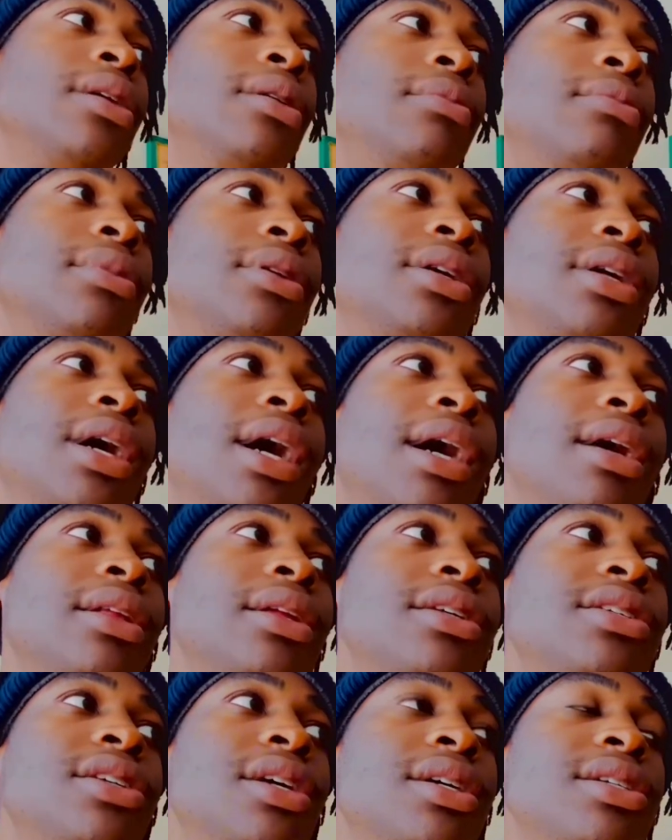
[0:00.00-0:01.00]
But yeah, I'll
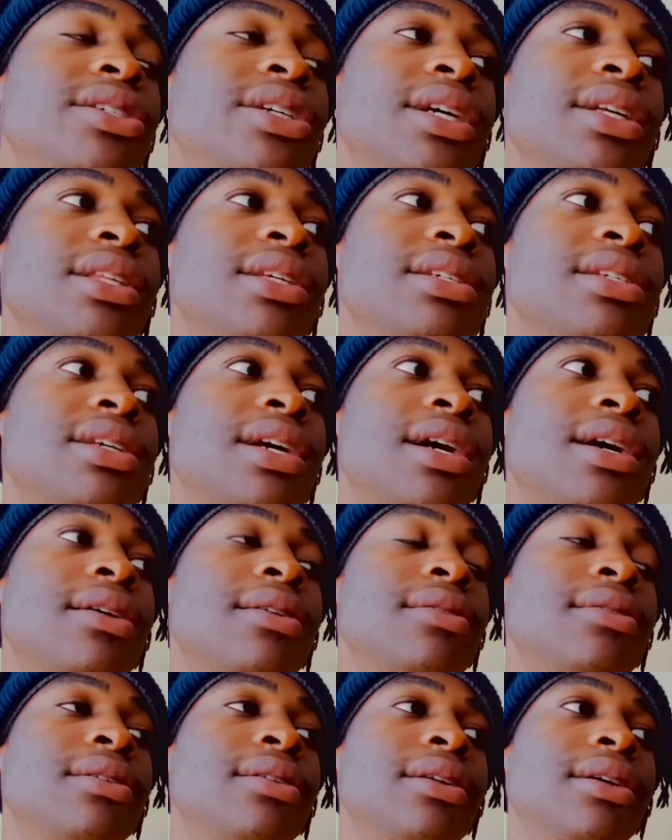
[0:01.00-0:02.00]
let y'all check this
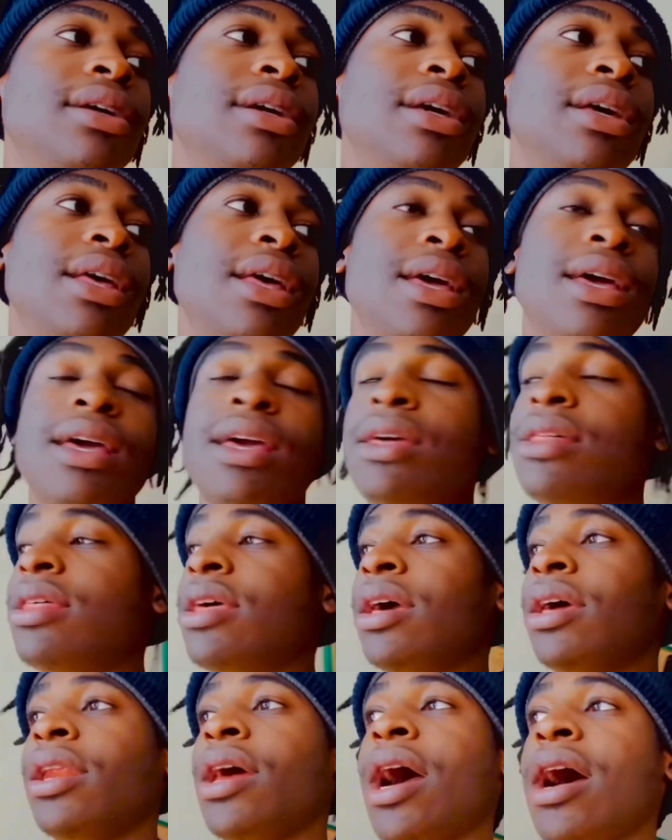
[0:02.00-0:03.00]
out. And
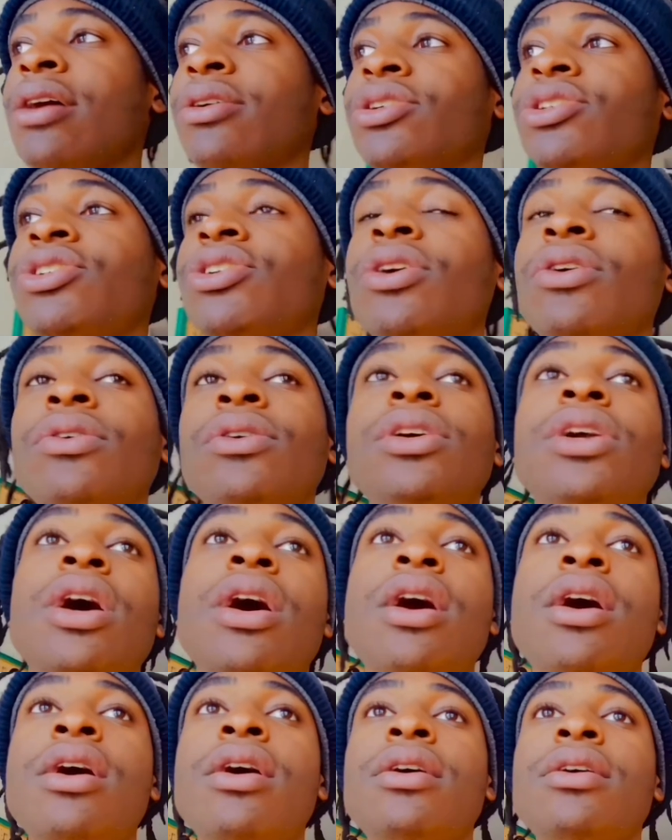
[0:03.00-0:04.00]
then I'll show
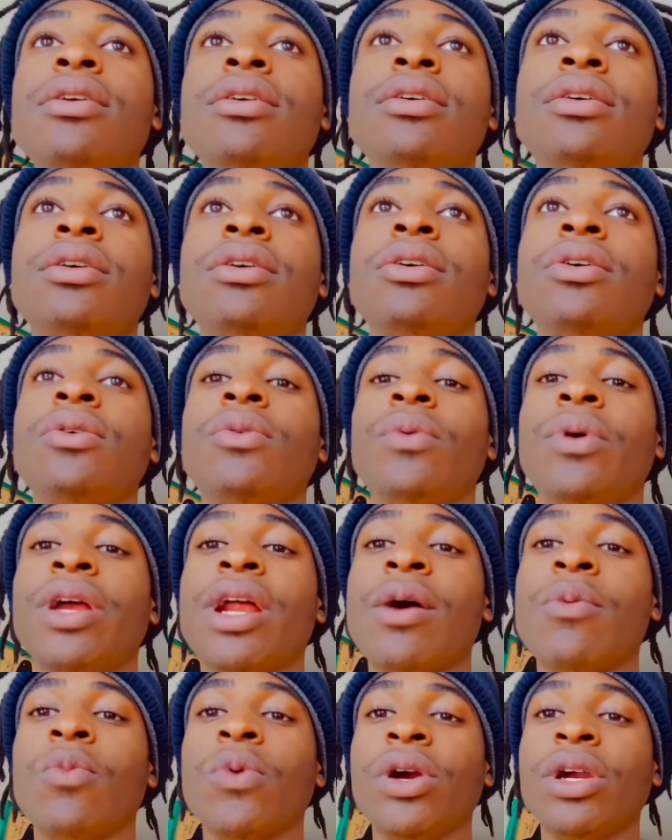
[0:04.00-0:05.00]
y'all what
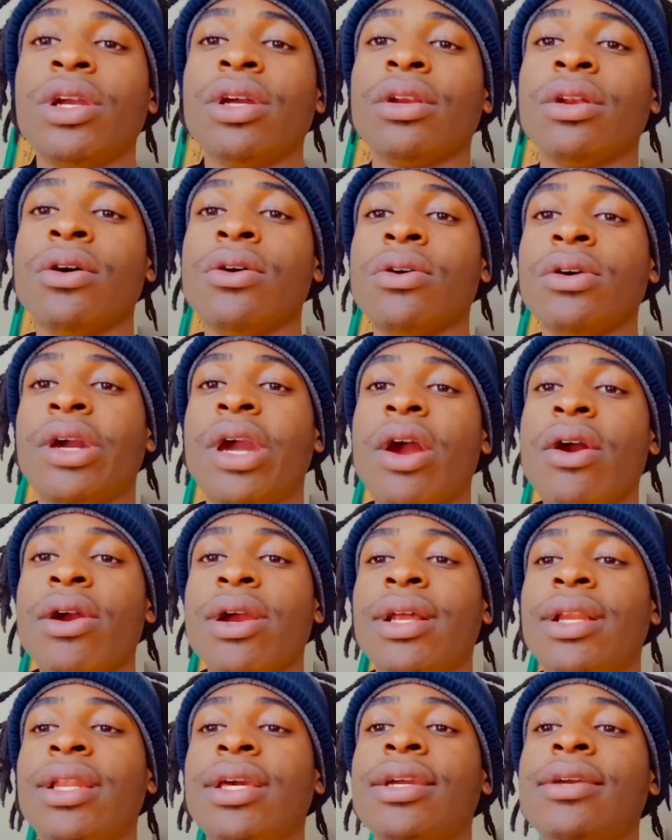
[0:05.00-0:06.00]
I'm working on
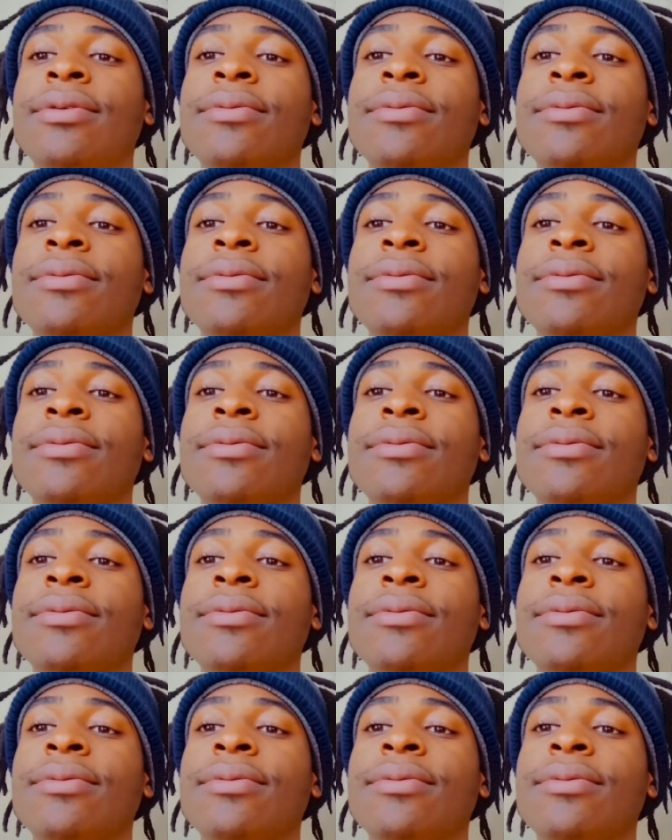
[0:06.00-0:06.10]
currently.